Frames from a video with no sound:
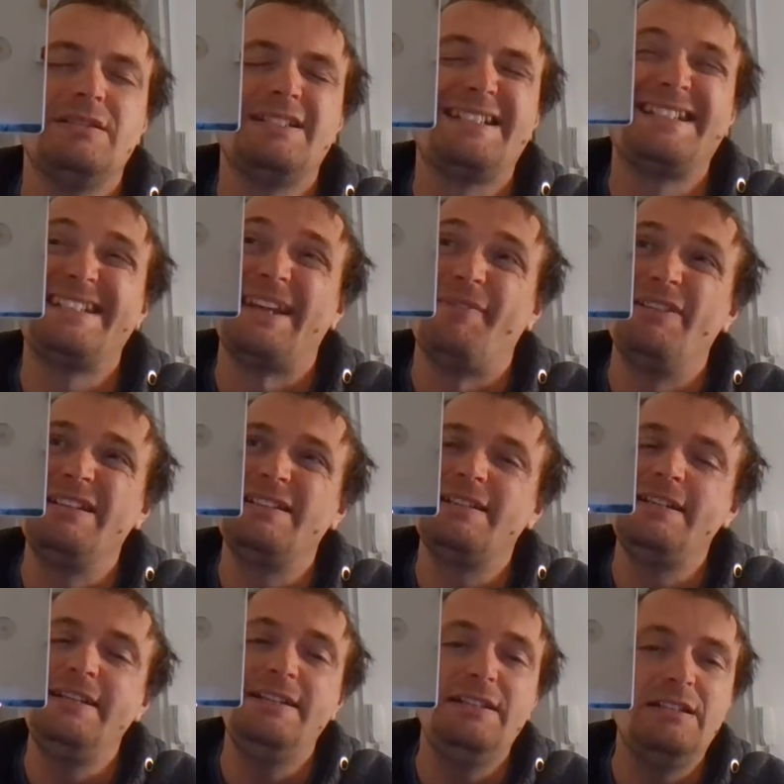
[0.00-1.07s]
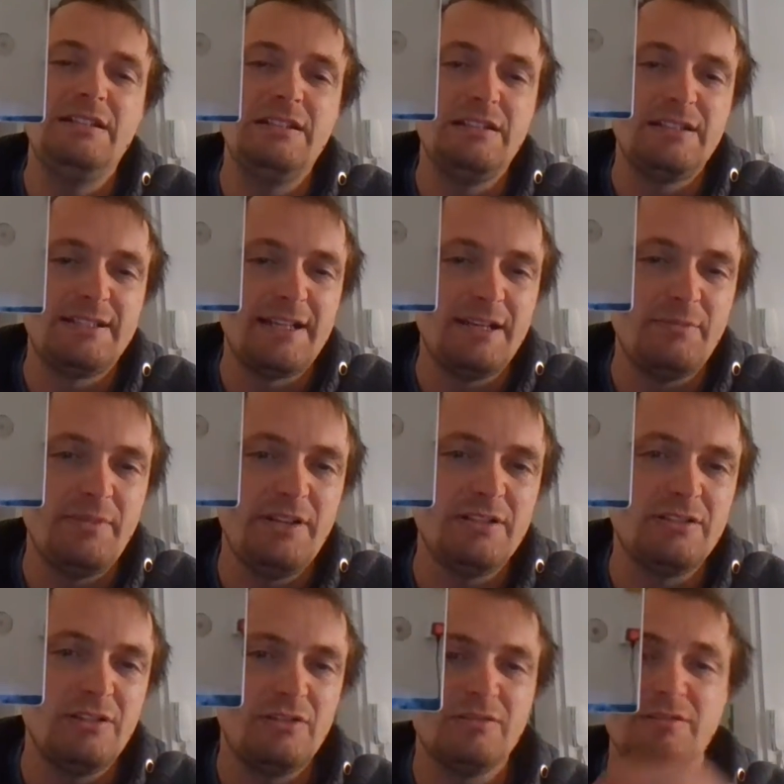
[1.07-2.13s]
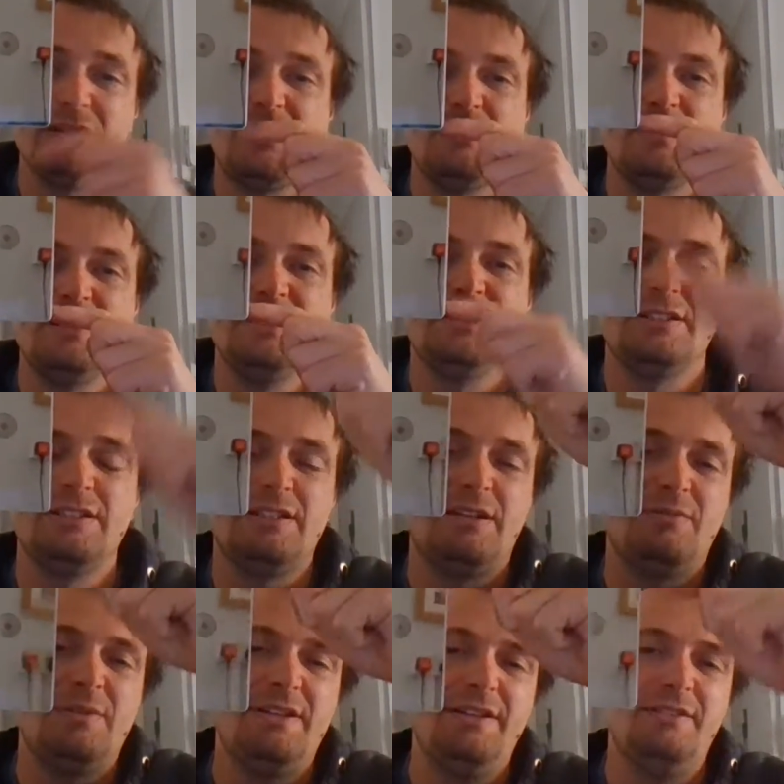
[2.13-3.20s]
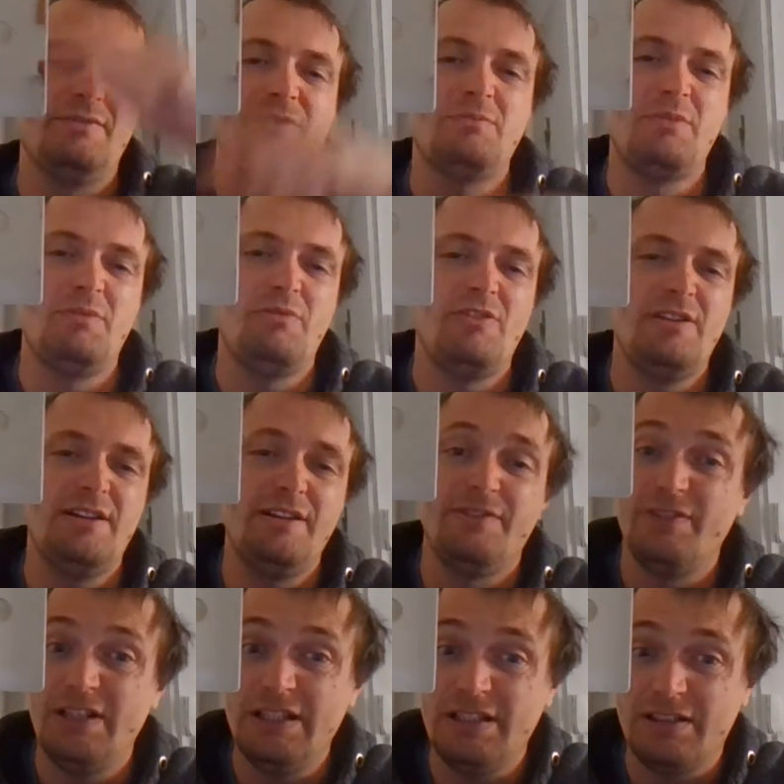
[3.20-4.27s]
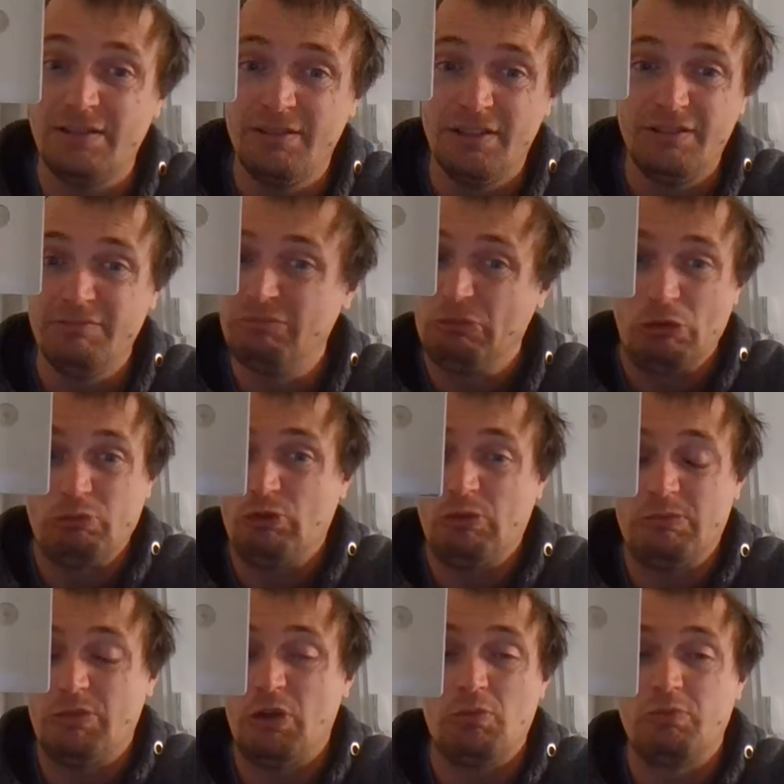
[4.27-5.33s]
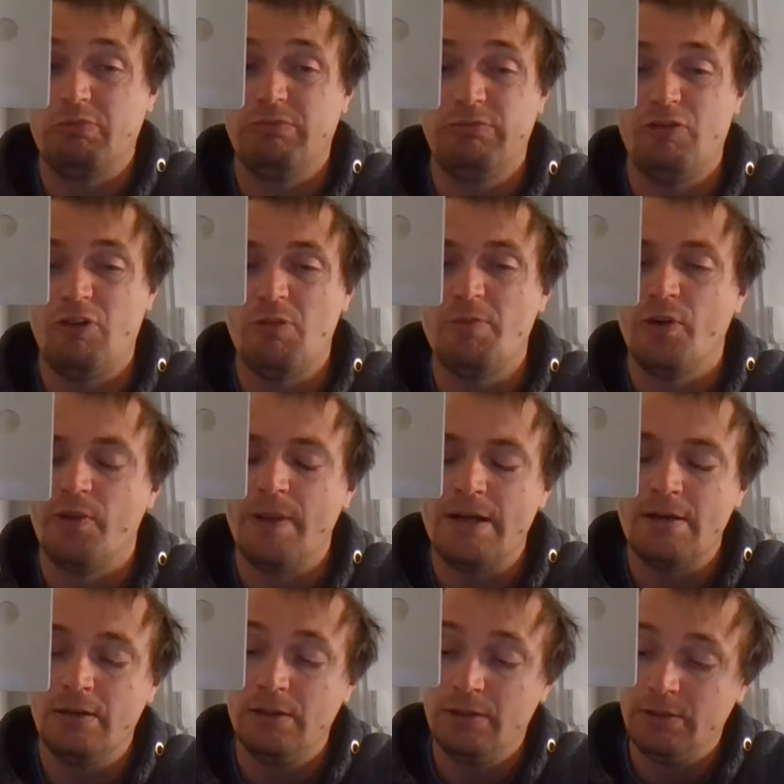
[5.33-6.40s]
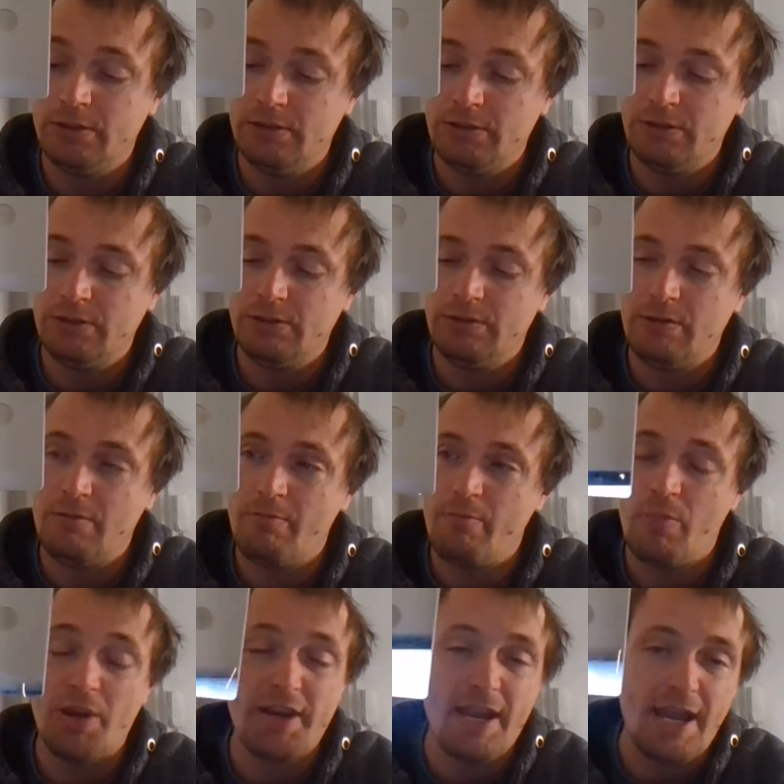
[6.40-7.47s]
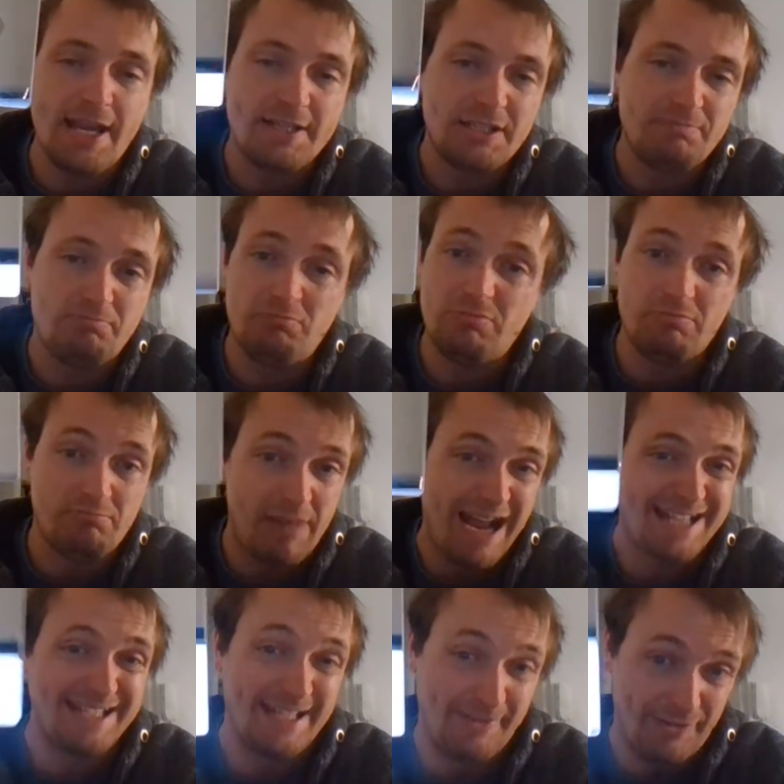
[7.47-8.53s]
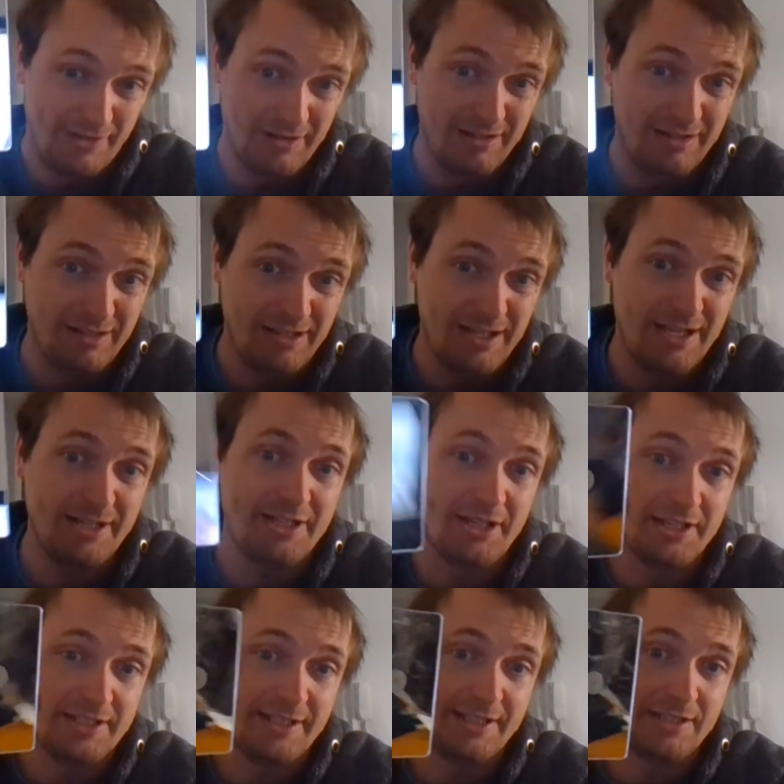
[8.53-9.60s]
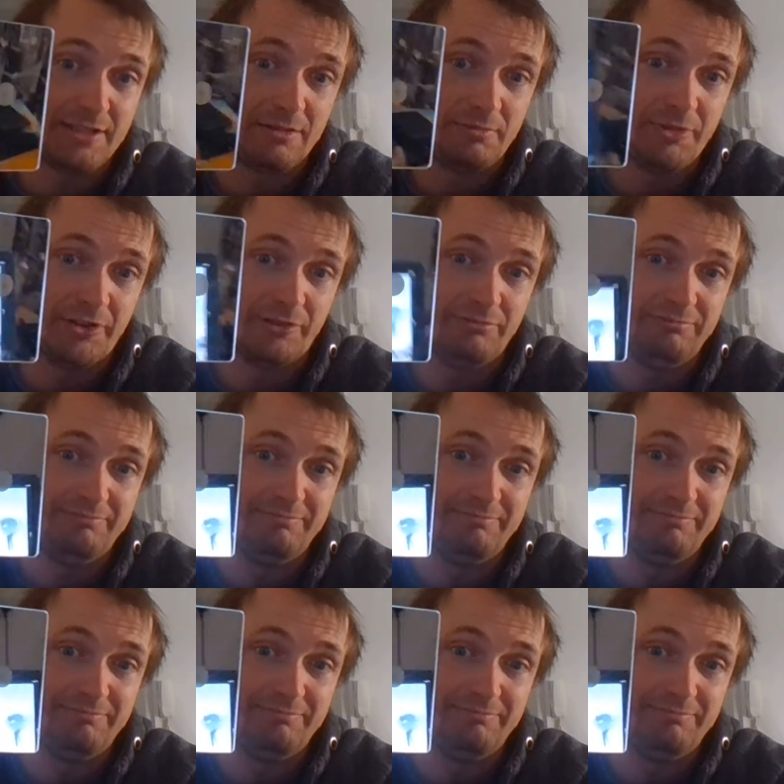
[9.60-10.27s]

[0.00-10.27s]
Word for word: 17 centimeters long that way to that way. If I remember rightly, I think. Don't don't quote me on that. But yeah, it's massive. As you can see, that's a computer.